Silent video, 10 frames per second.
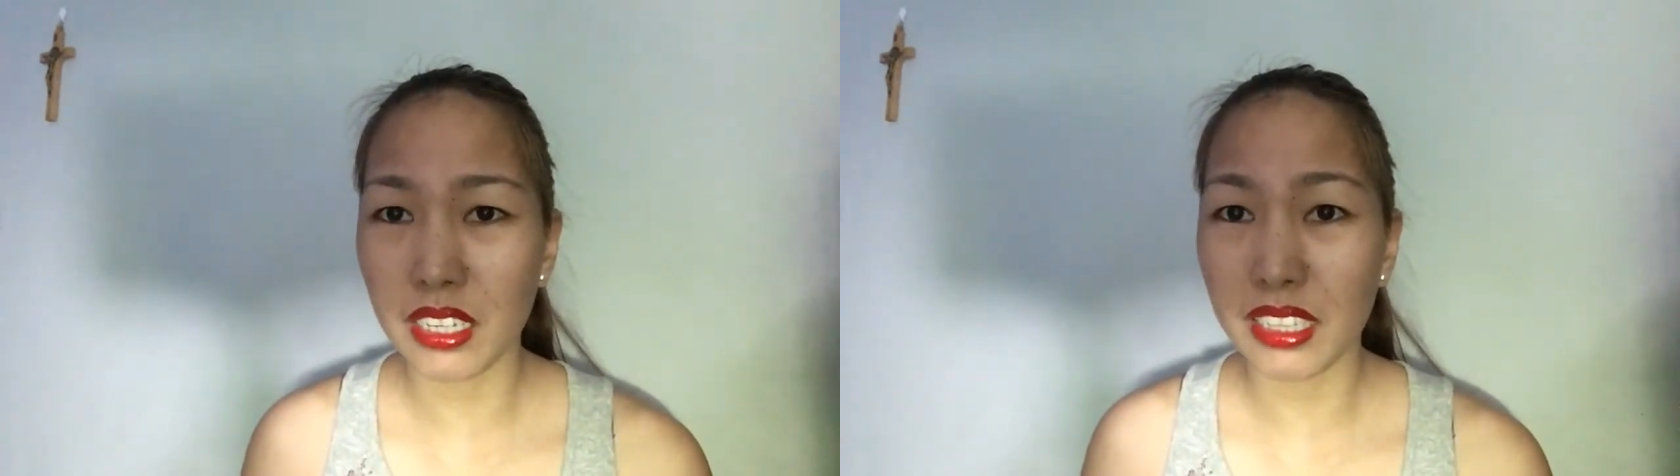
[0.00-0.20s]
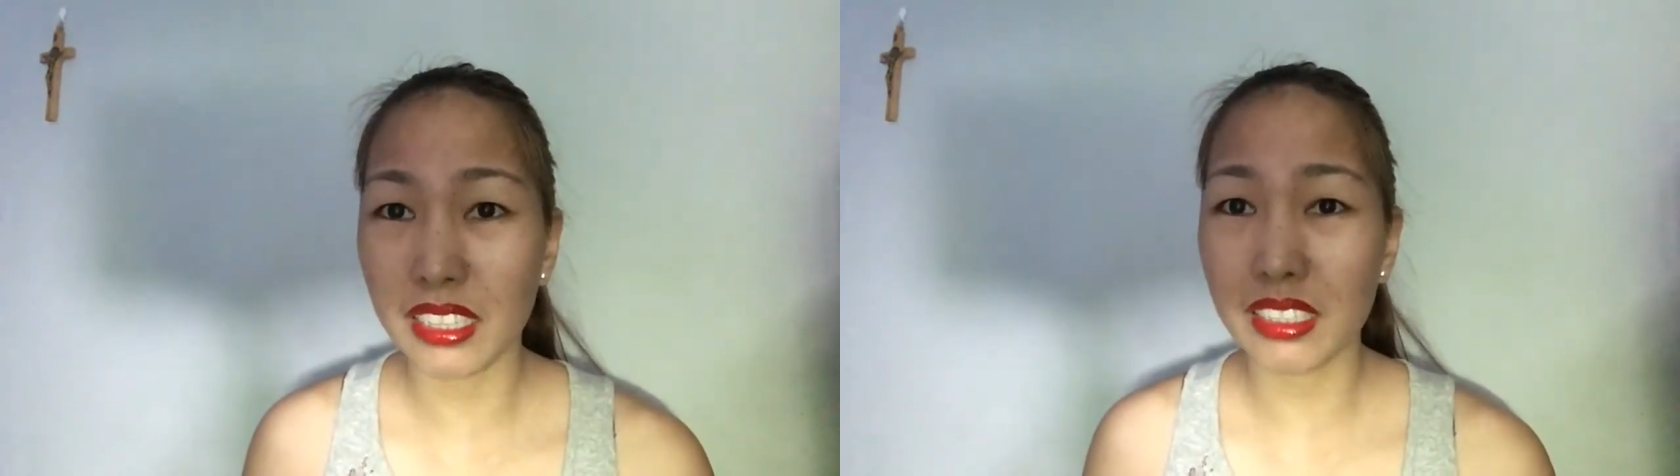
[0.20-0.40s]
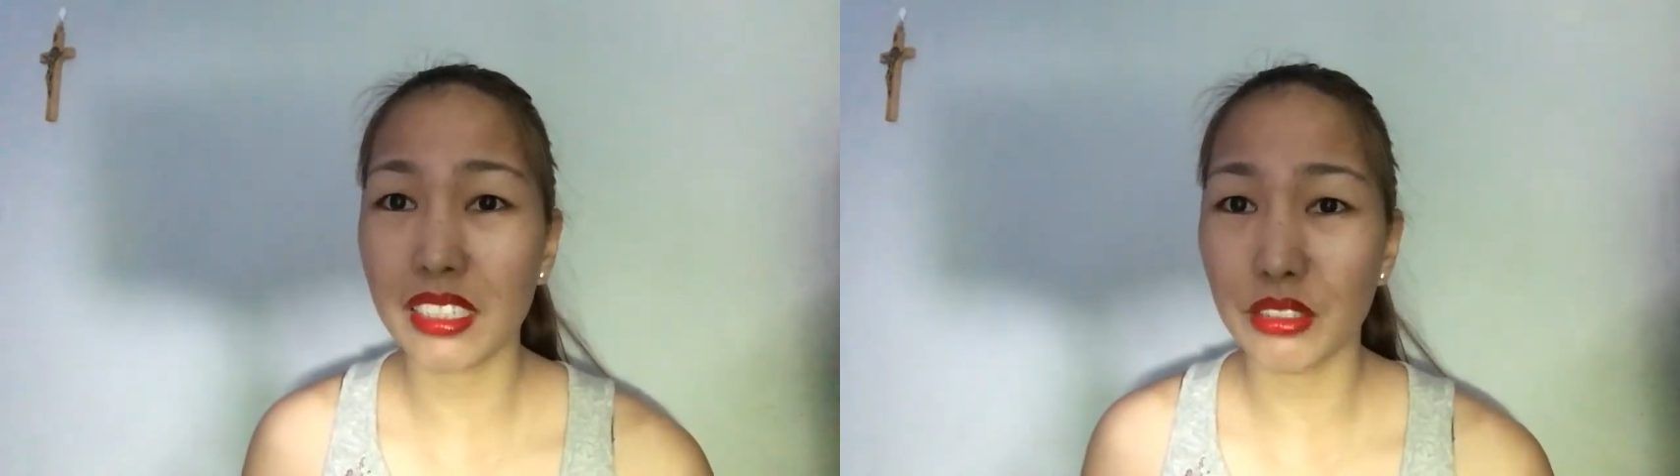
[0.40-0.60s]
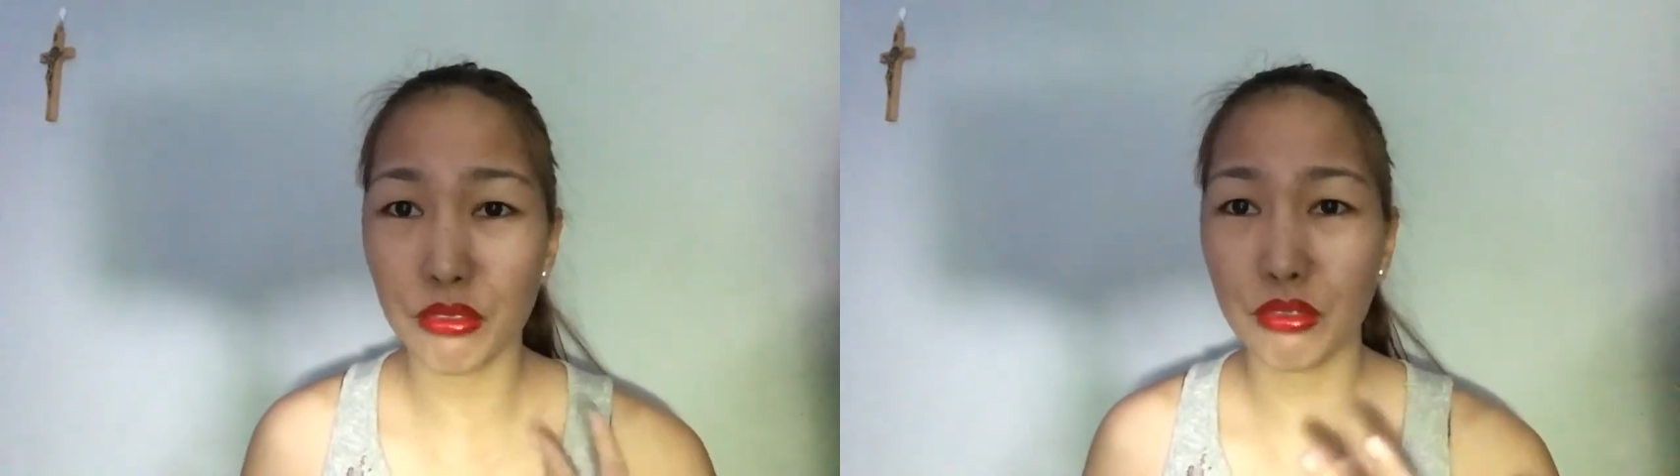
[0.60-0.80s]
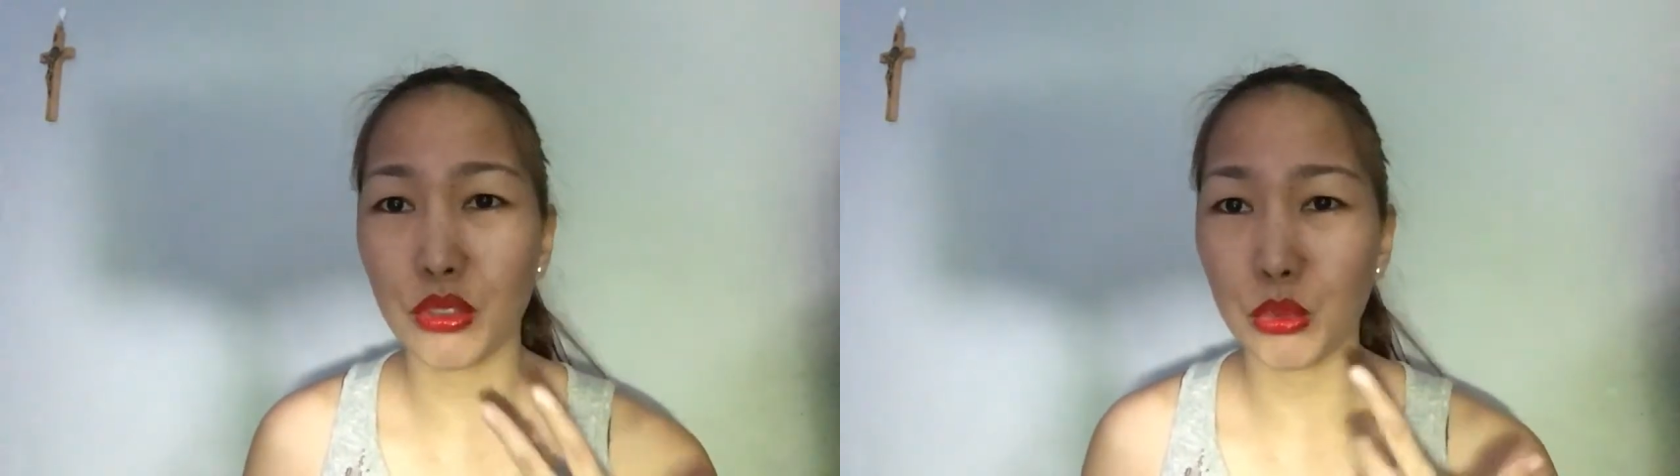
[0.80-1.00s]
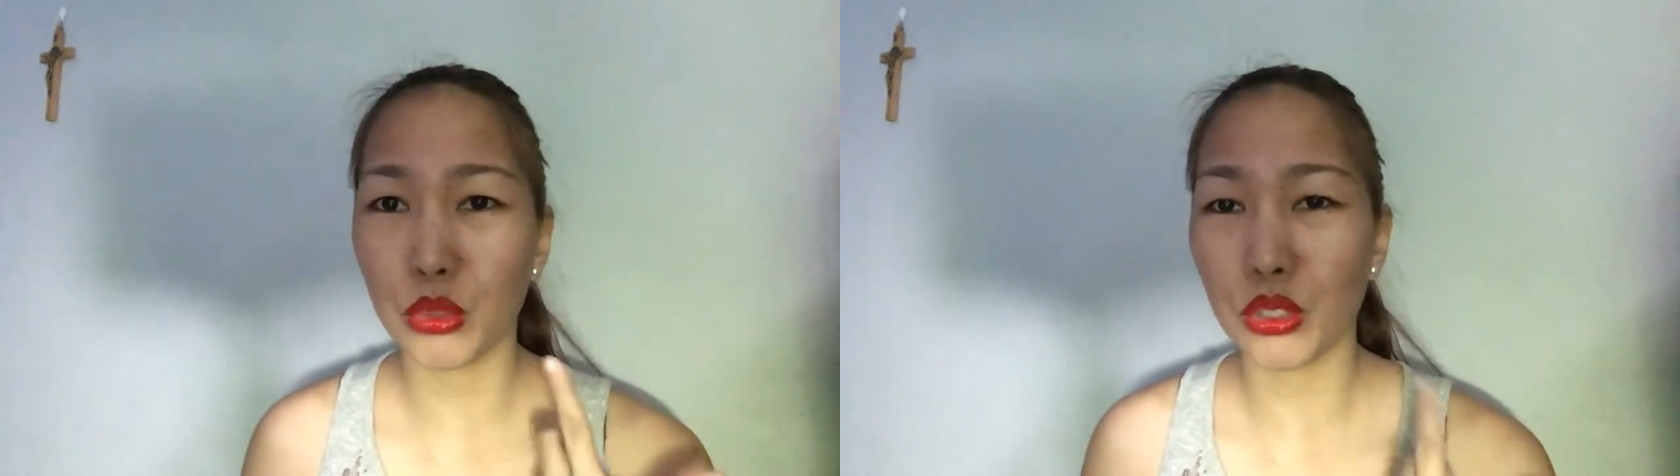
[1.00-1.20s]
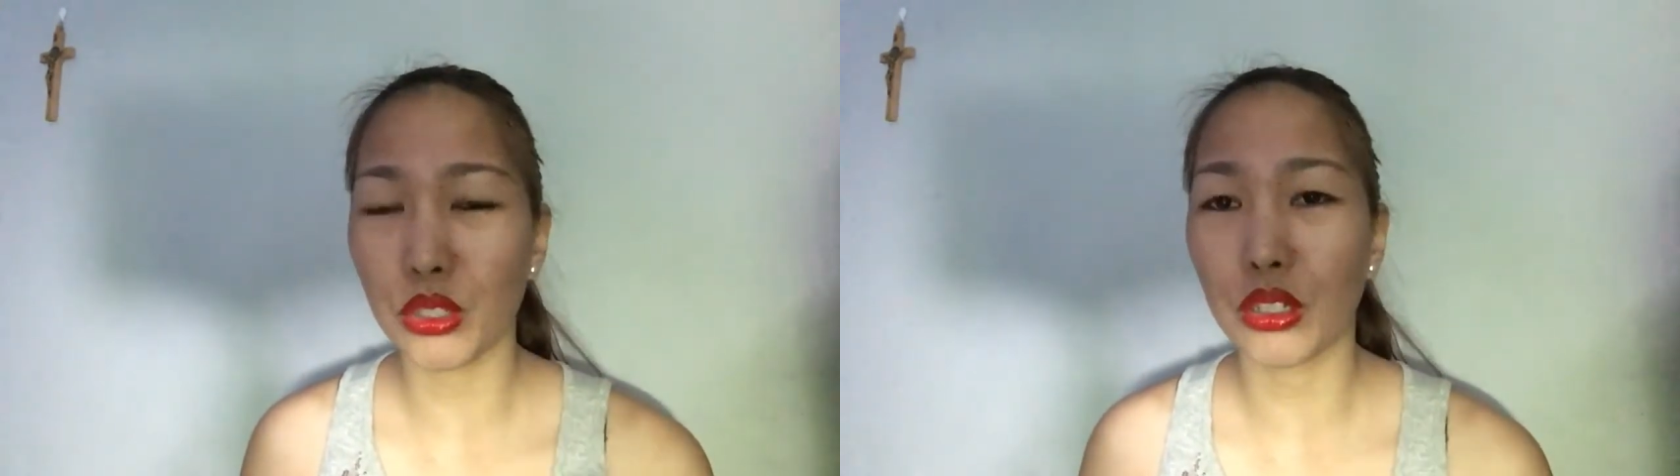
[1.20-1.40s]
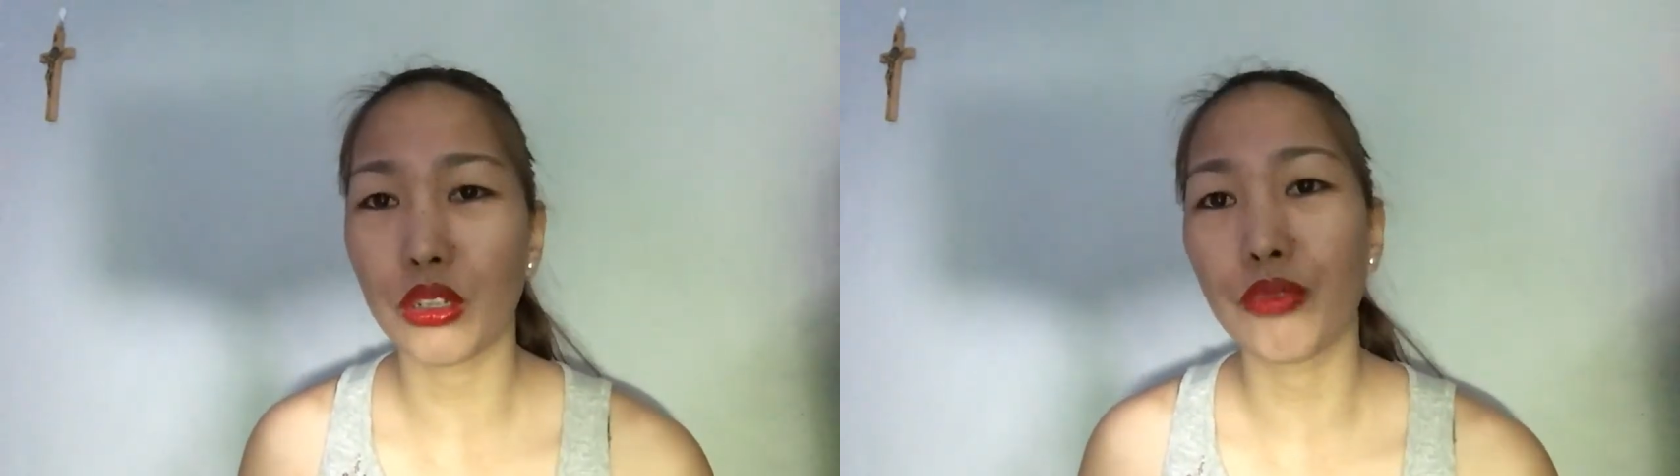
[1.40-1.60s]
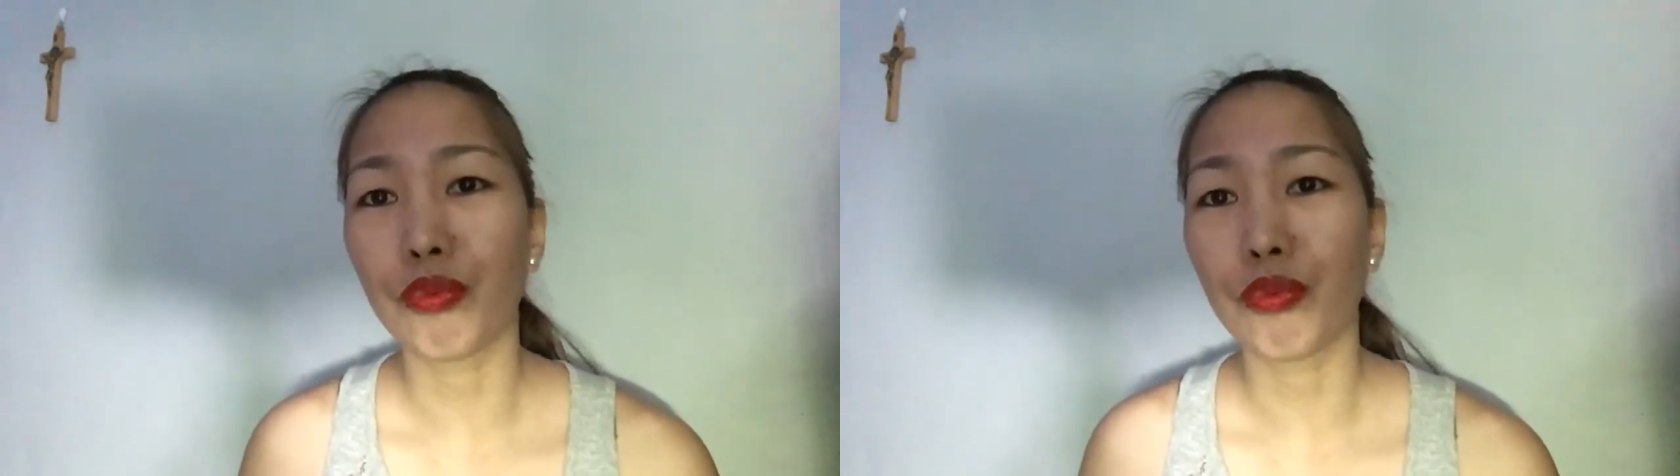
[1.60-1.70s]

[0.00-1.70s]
It doesn't suit her